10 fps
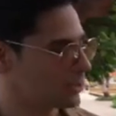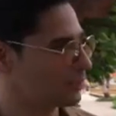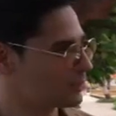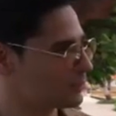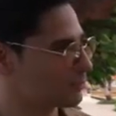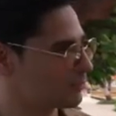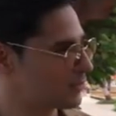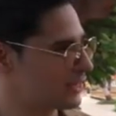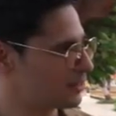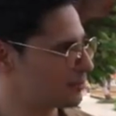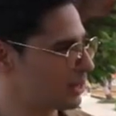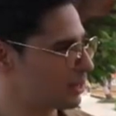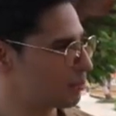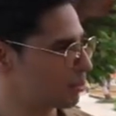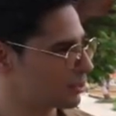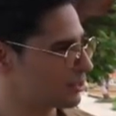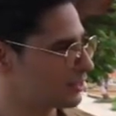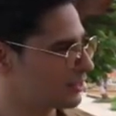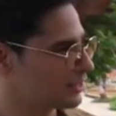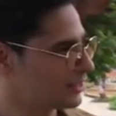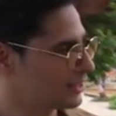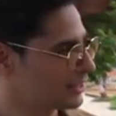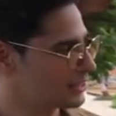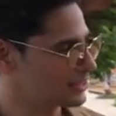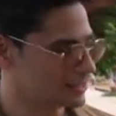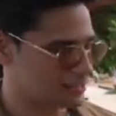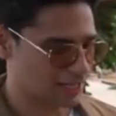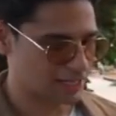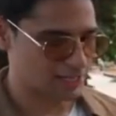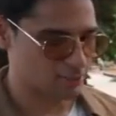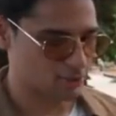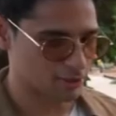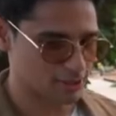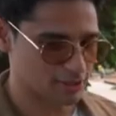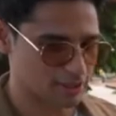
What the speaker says: thought that was very well put, and that's exactly what